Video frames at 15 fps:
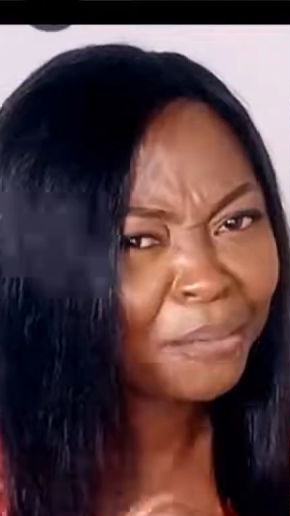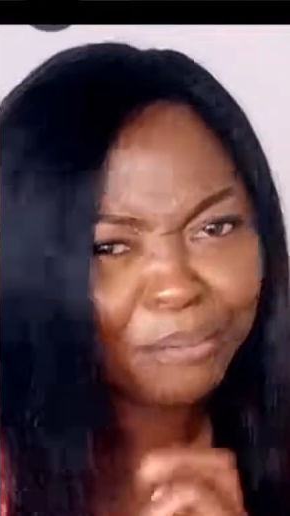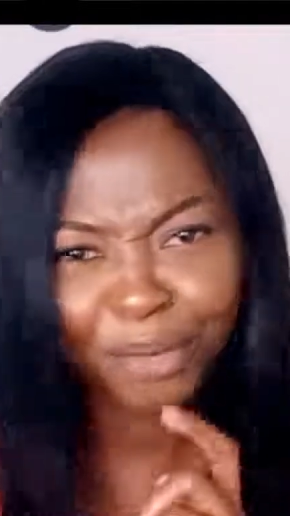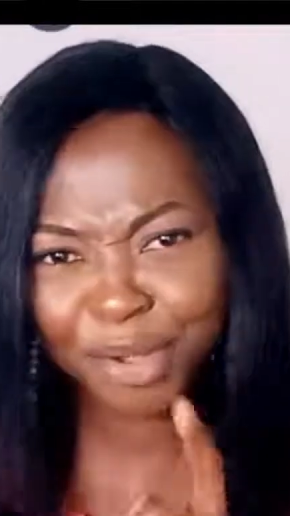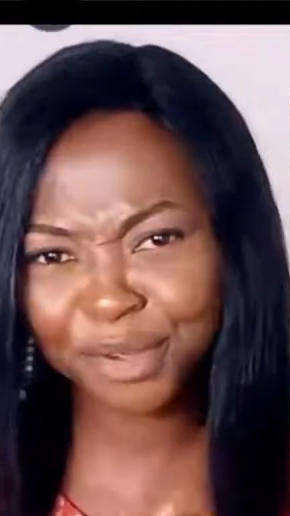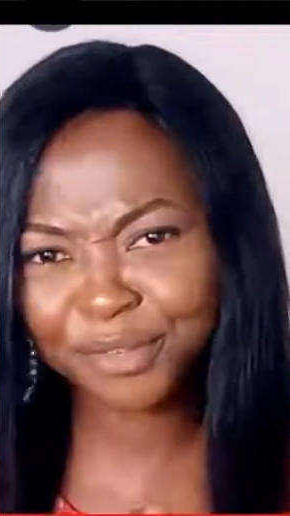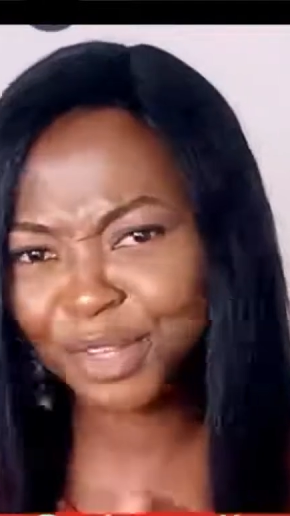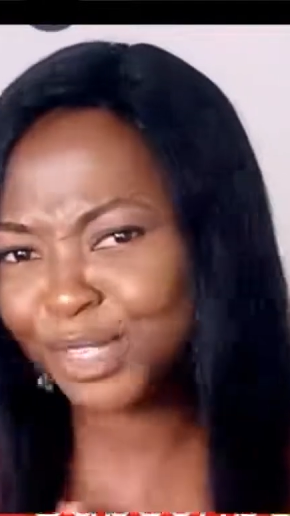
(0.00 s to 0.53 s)
But
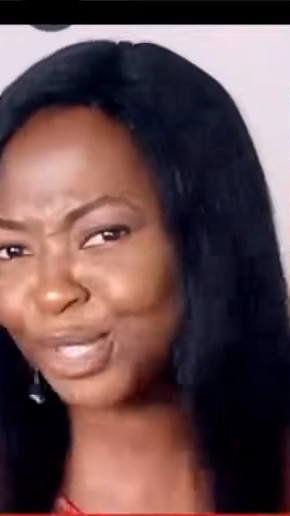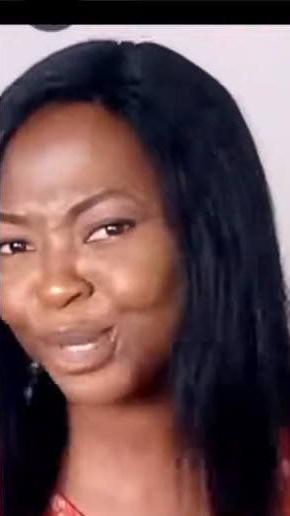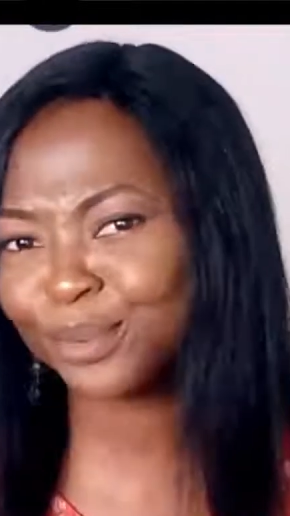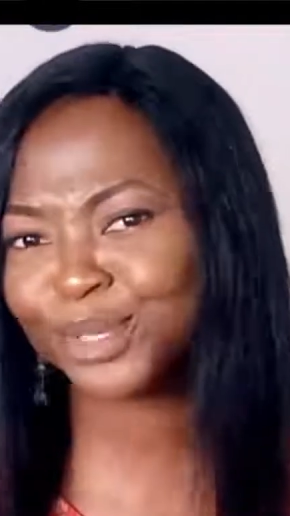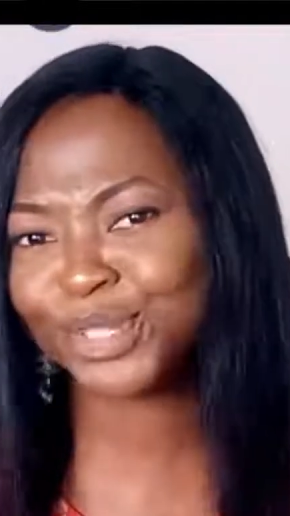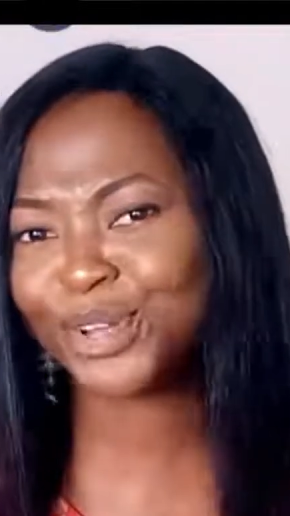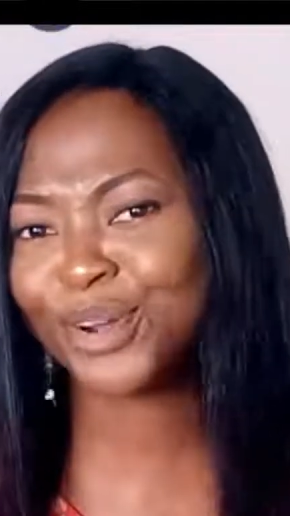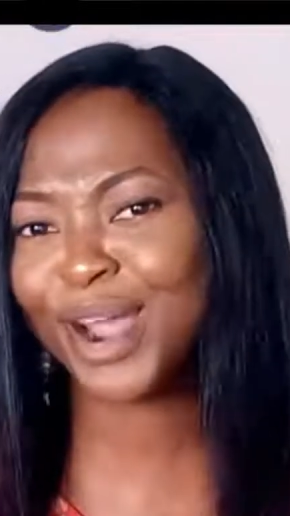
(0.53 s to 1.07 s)
you've not
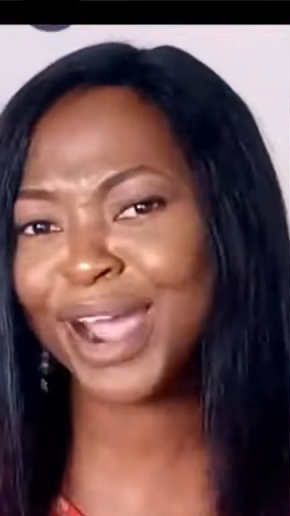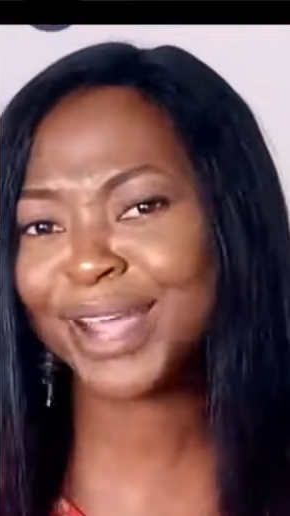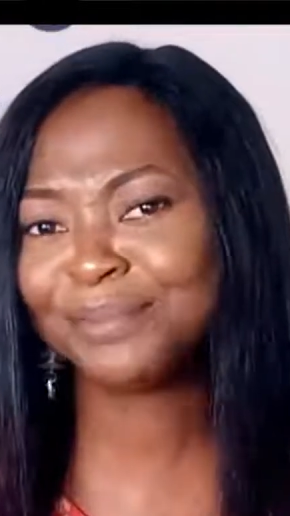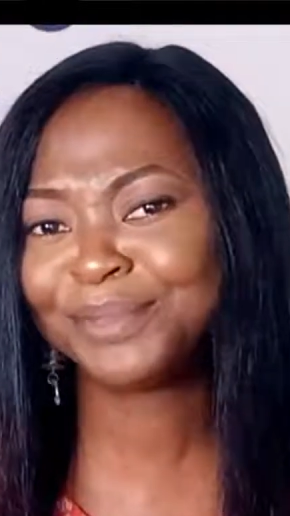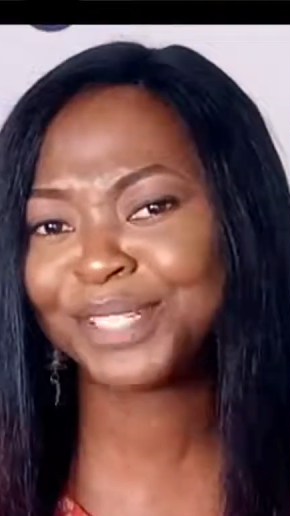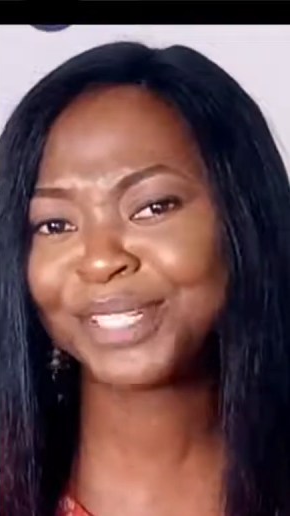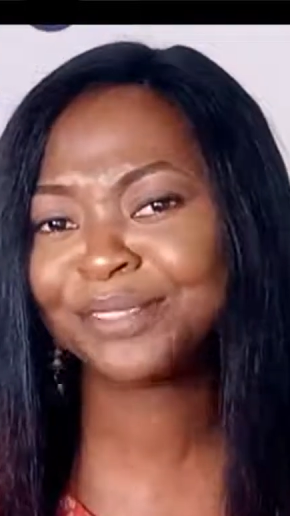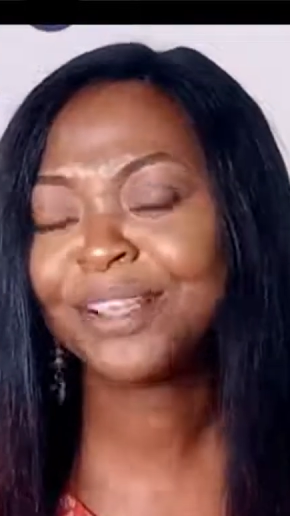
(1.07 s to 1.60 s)

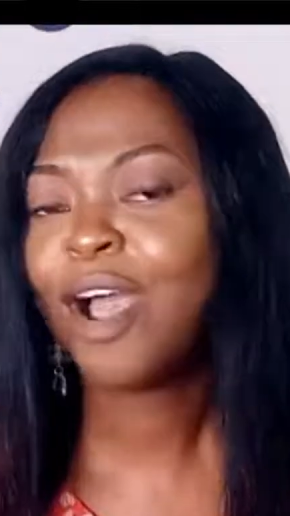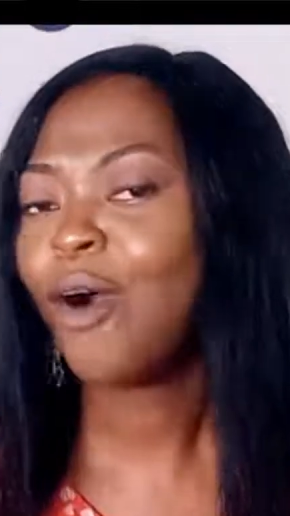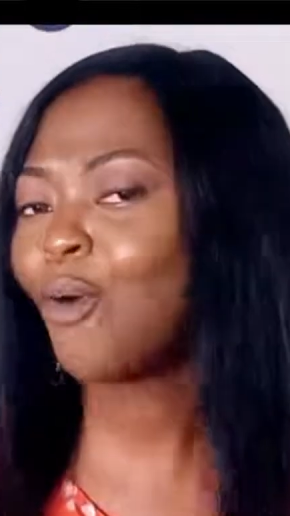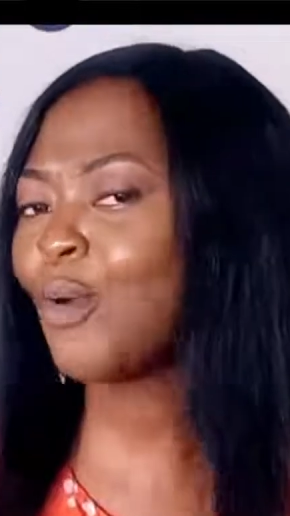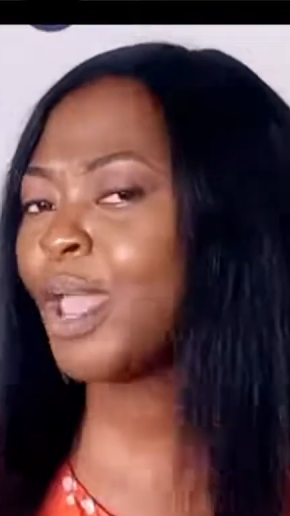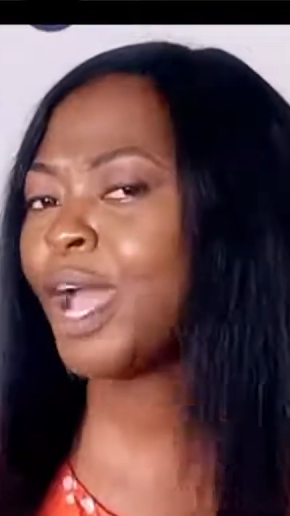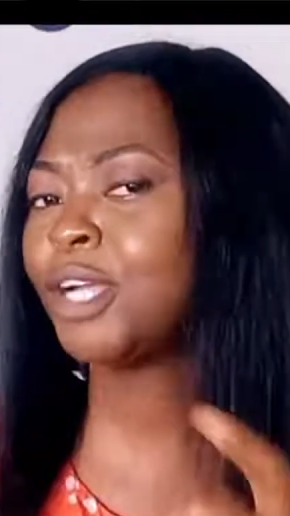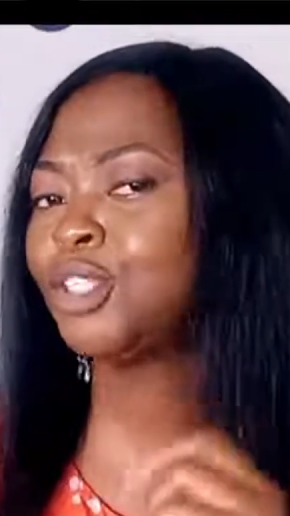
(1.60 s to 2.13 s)
subscribed.
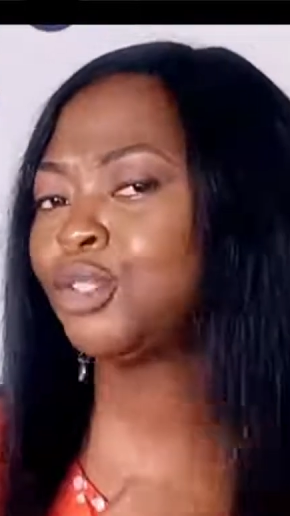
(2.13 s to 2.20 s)
Oh yeah,